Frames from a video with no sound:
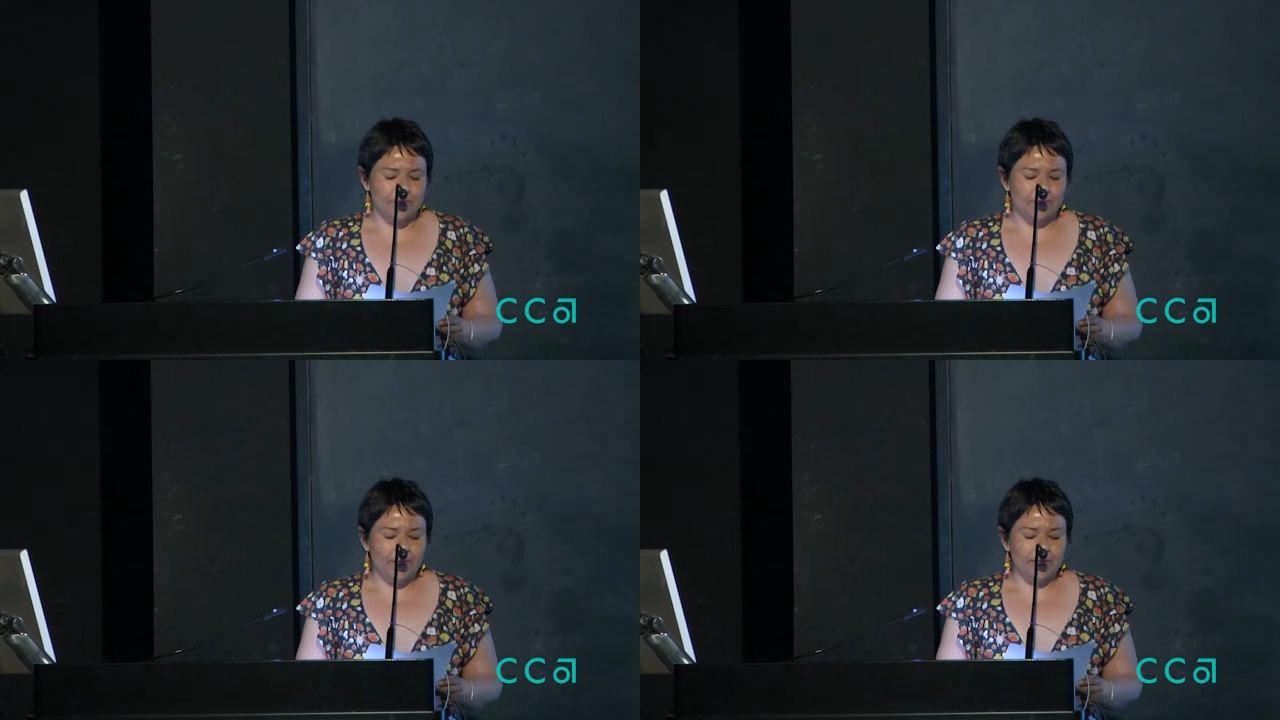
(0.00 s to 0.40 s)

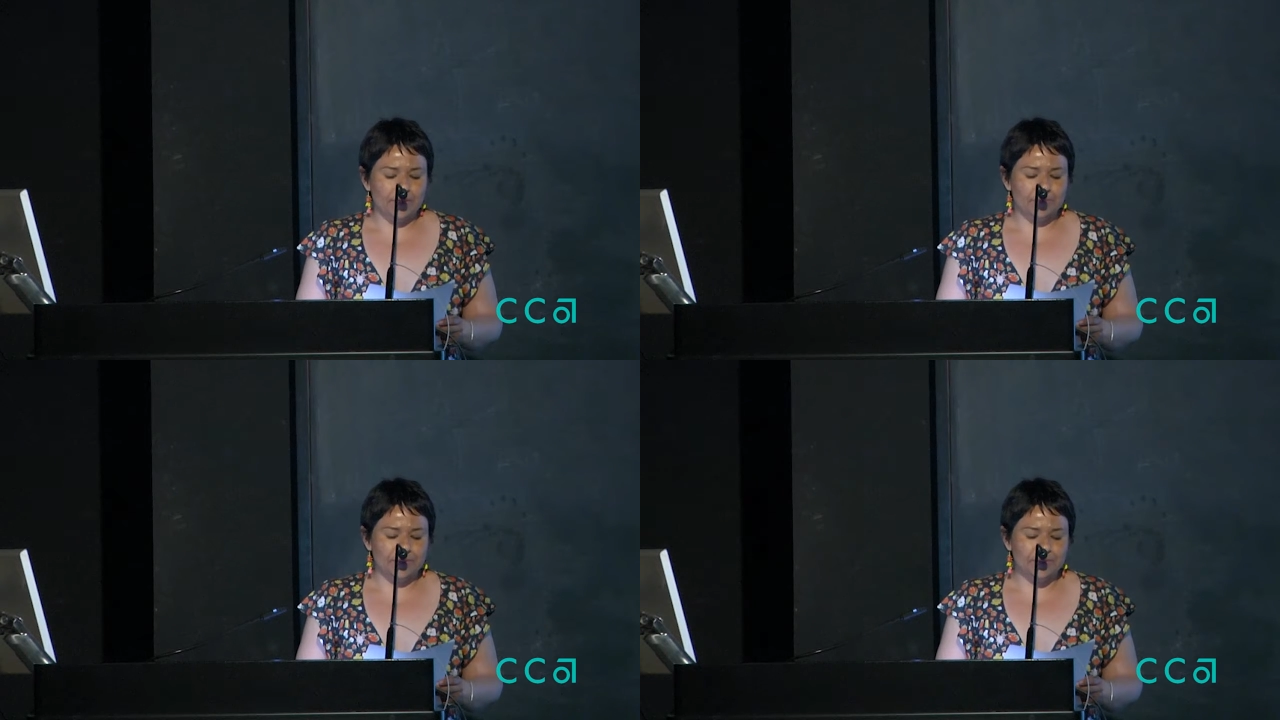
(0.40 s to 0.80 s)

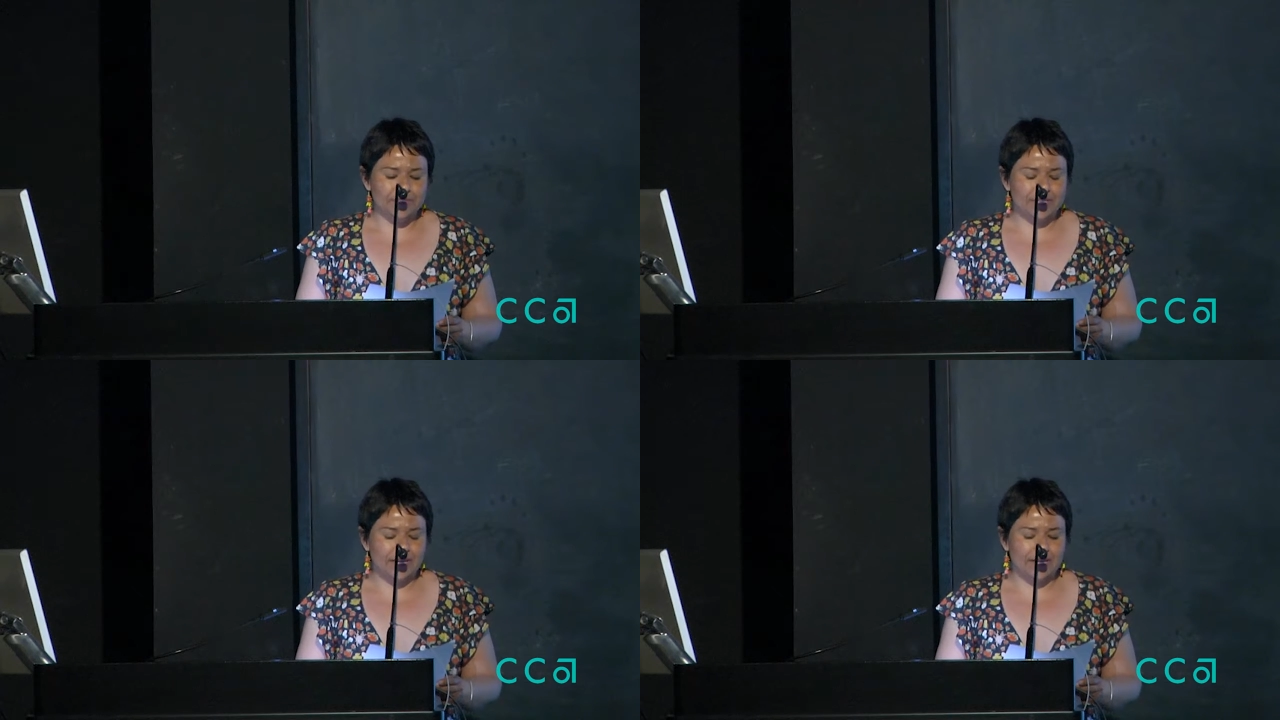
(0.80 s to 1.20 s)
pale blue
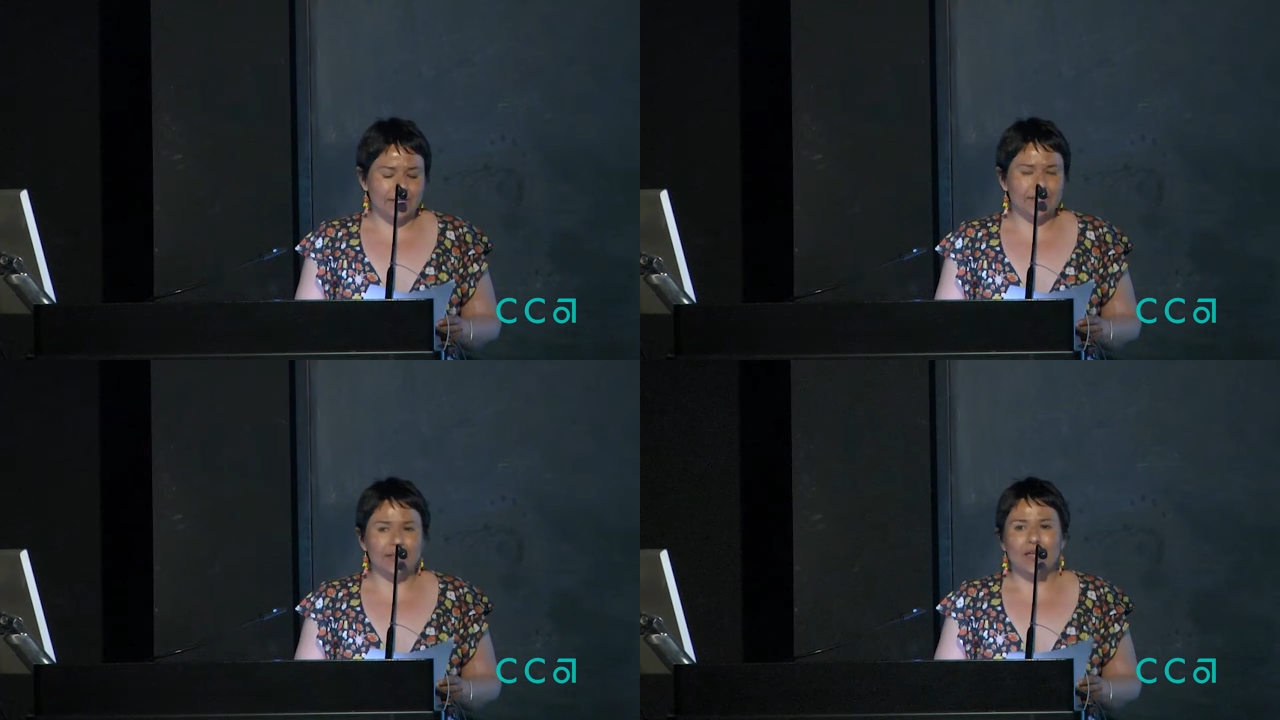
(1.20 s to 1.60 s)

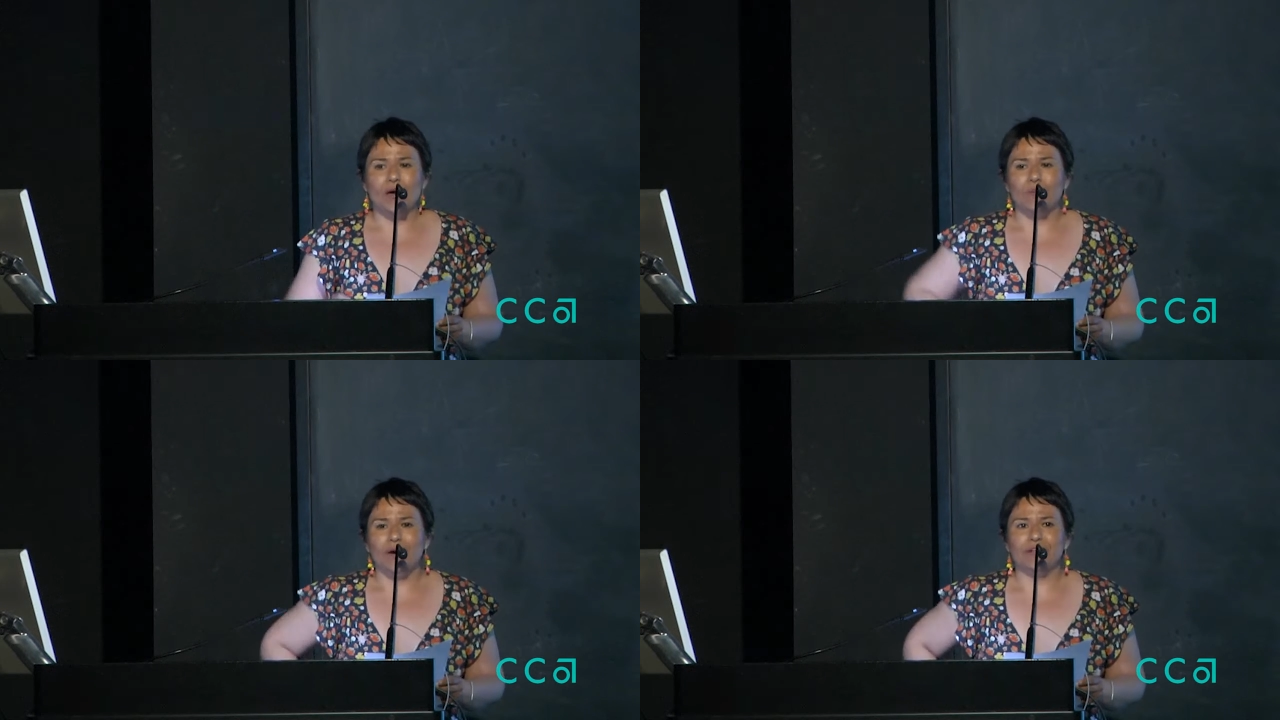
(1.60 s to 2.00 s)
sky,
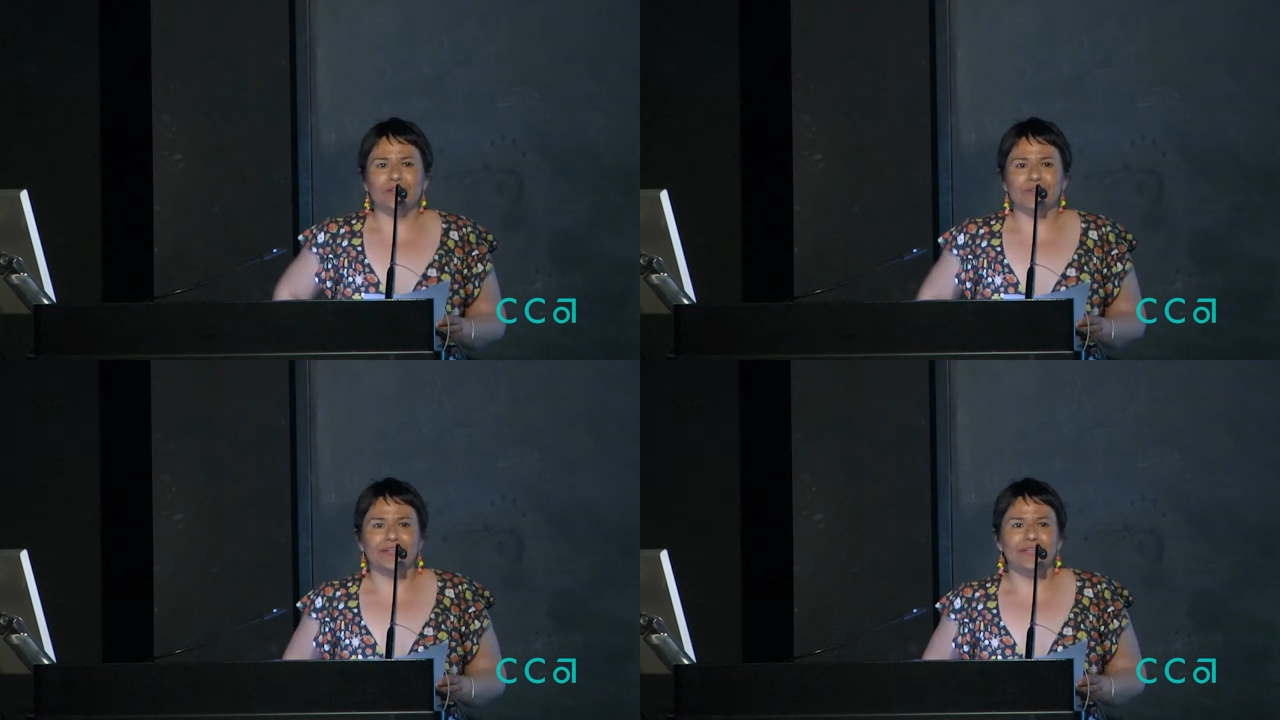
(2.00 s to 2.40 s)

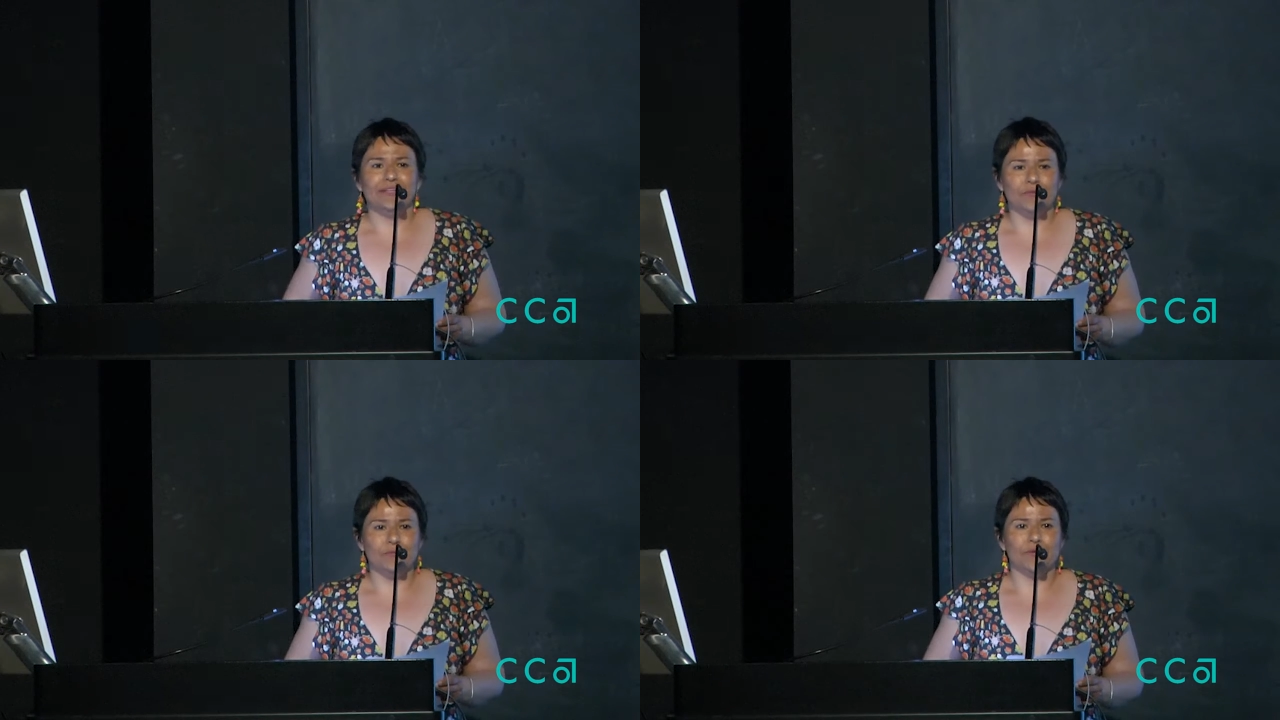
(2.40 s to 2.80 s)

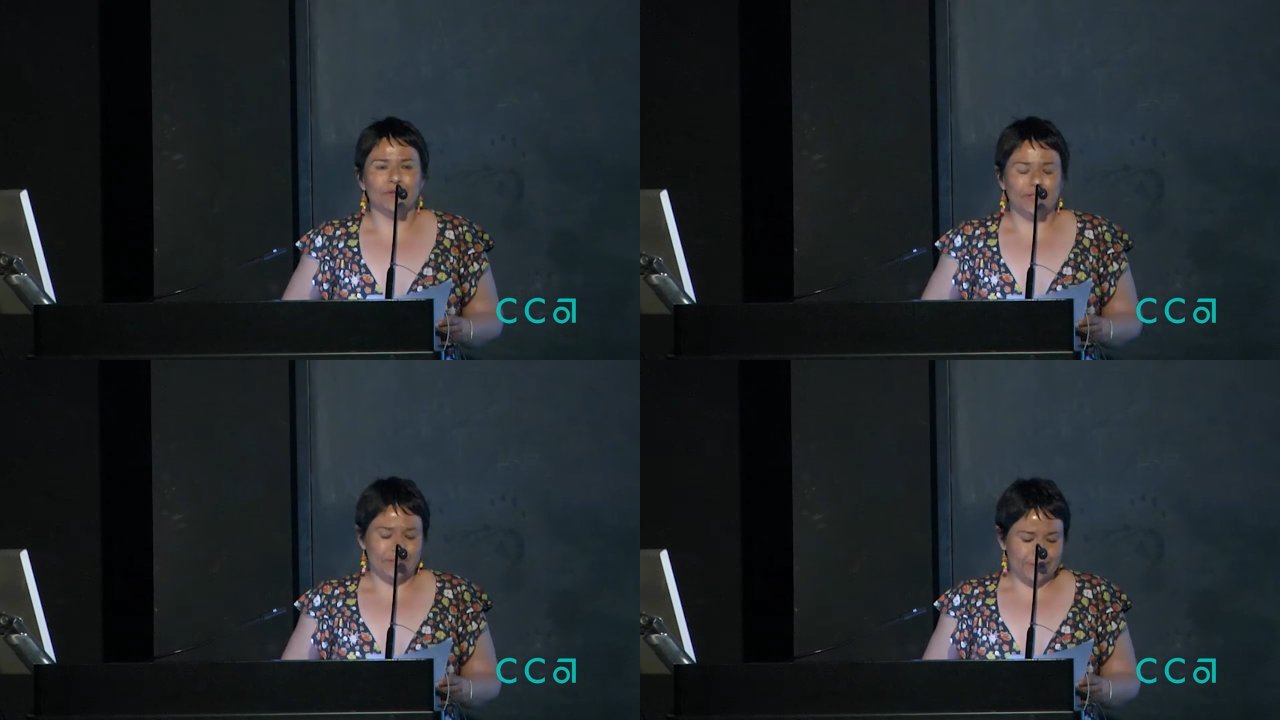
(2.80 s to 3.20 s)
wandering
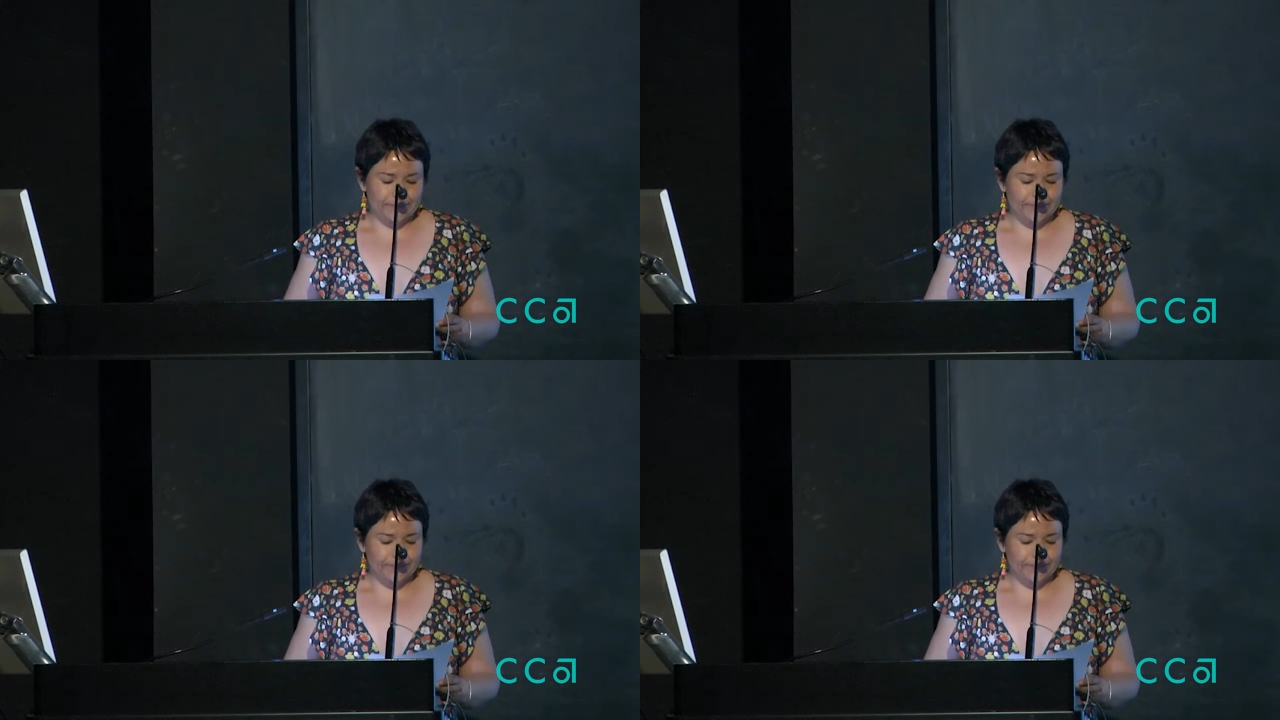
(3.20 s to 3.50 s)
warrior.